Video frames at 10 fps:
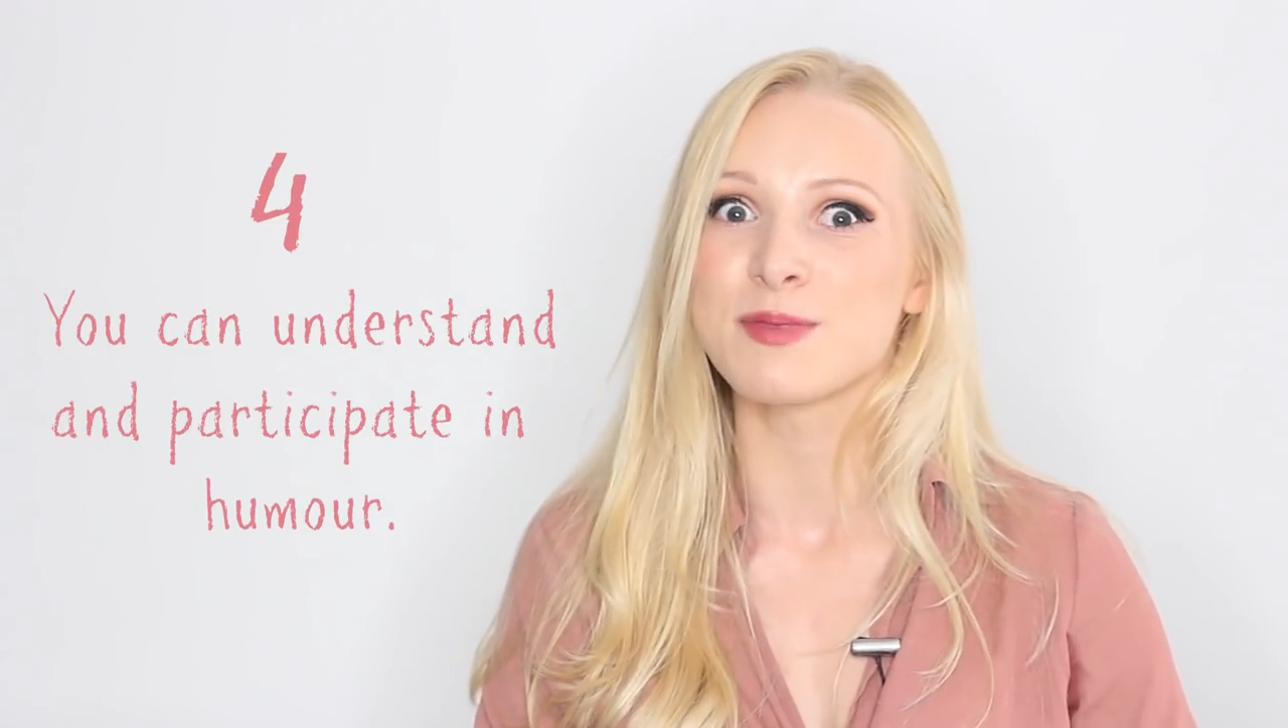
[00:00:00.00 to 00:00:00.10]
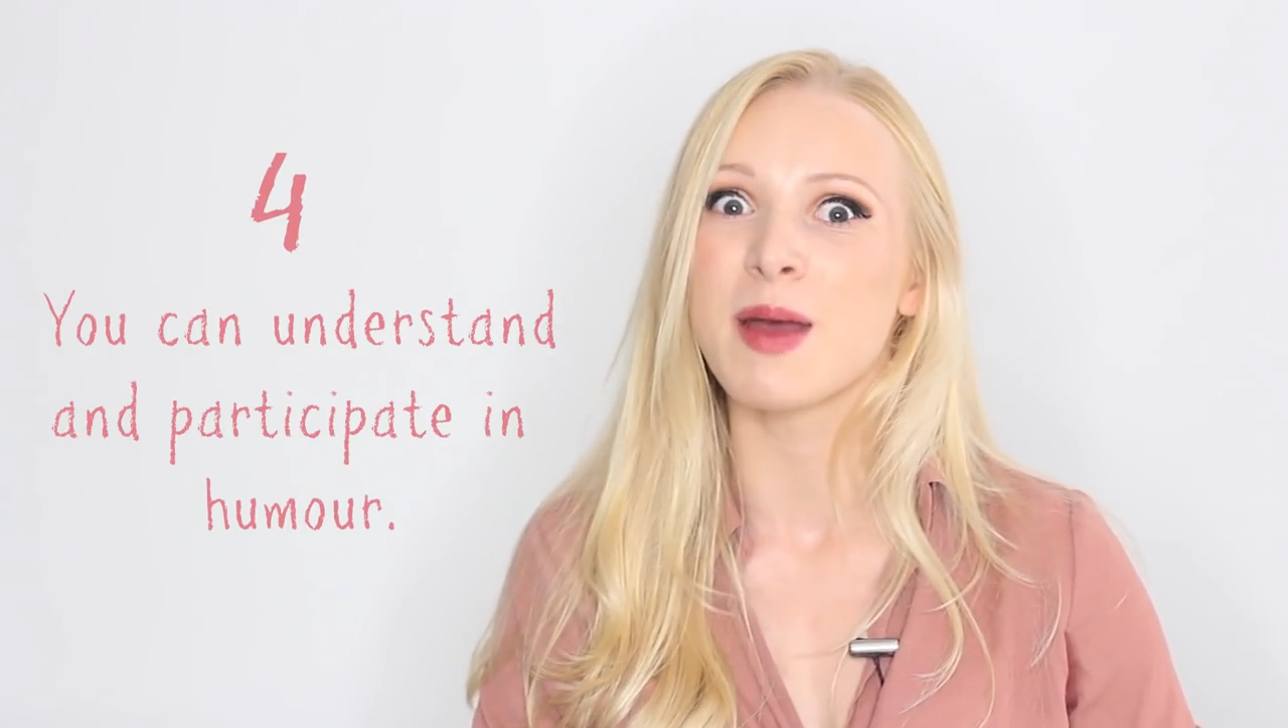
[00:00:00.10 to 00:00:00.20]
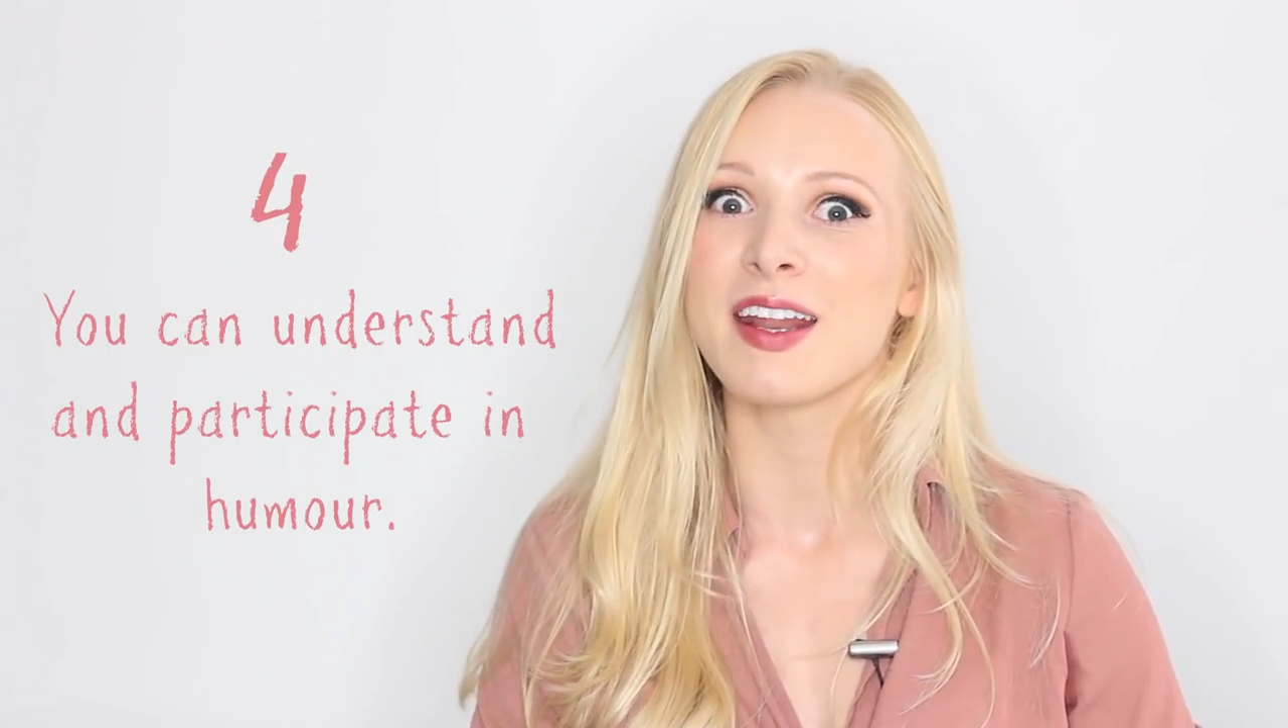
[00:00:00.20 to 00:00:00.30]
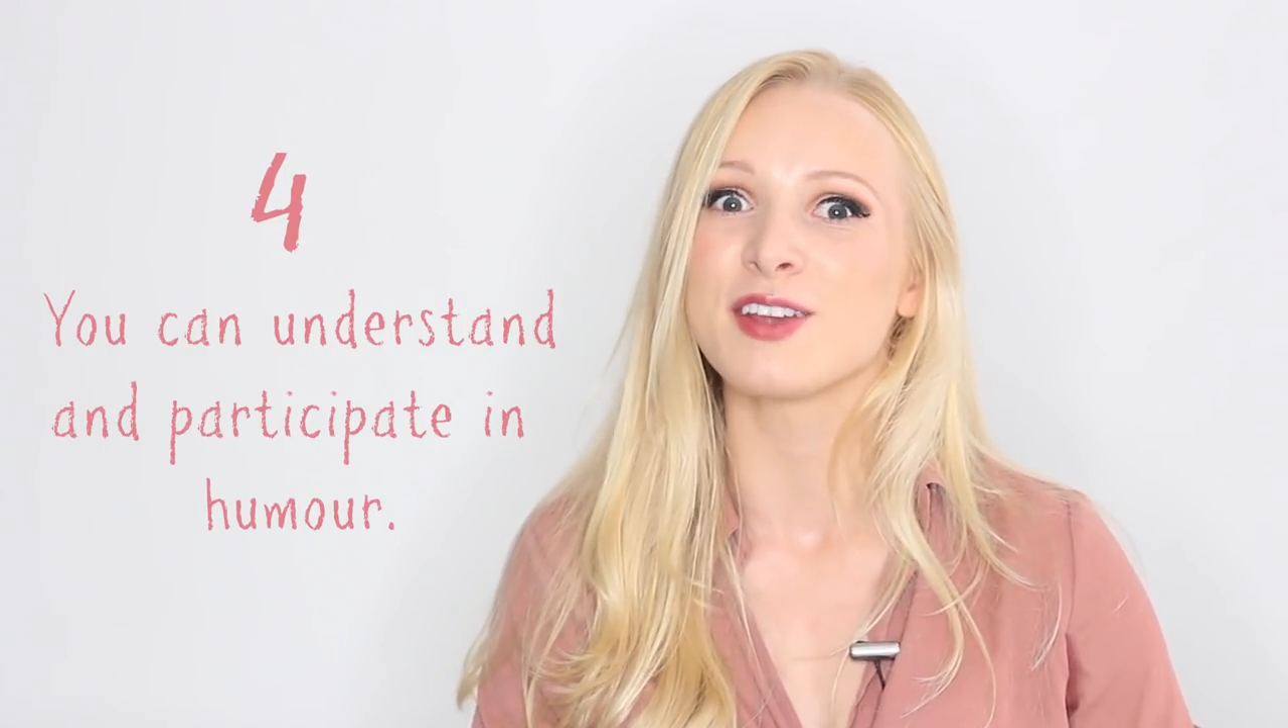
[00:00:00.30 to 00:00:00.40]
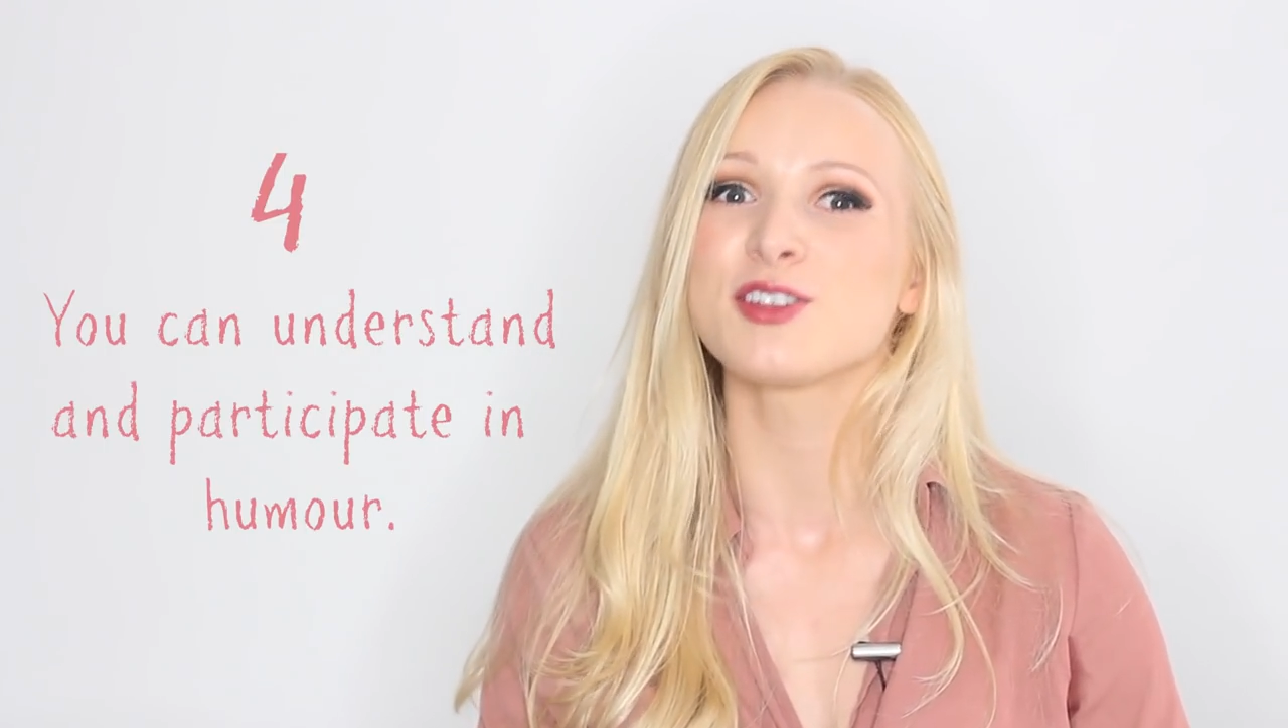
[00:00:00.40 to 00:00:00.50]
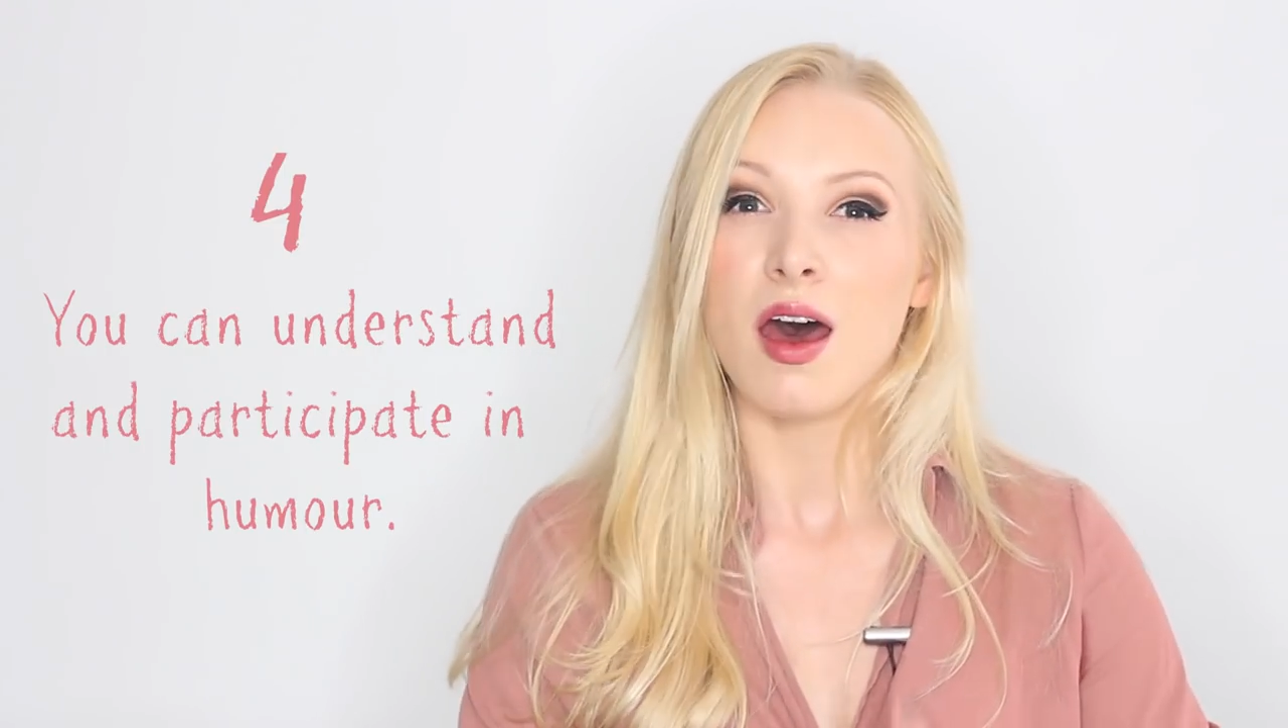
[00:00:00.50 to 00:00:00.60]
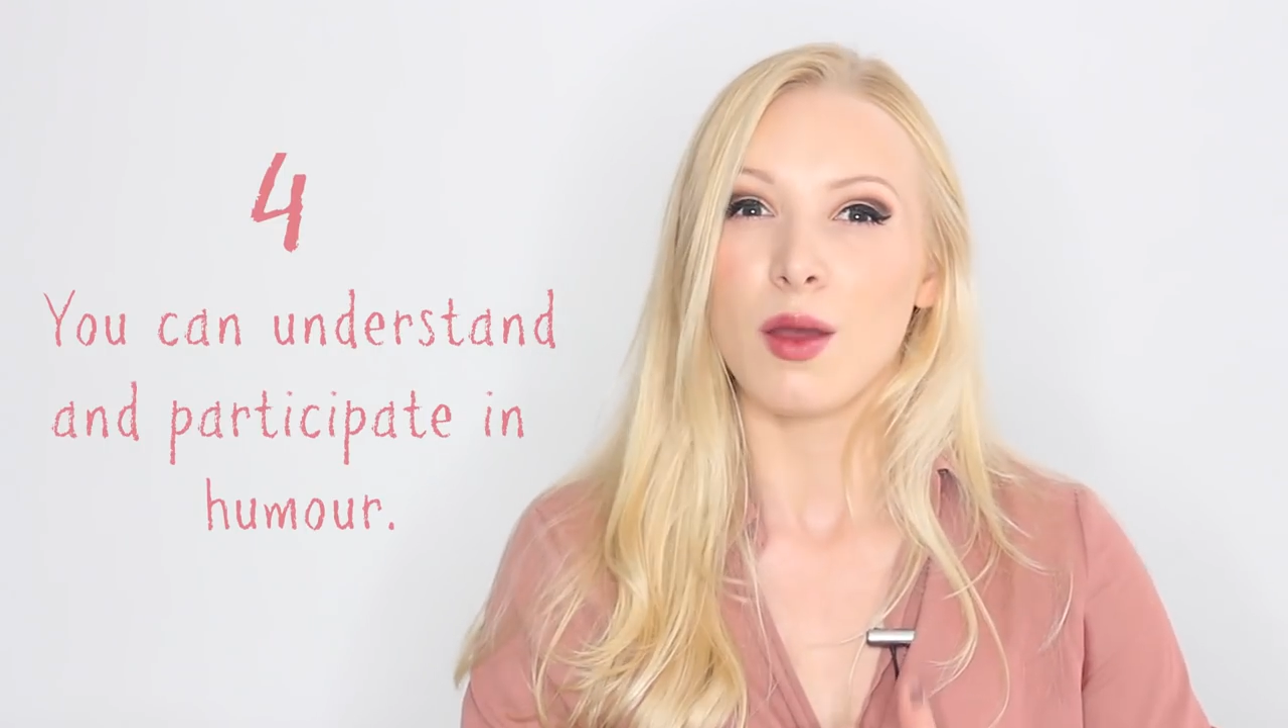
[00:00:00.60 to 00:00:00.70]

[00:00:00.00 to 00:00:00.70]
Spanish.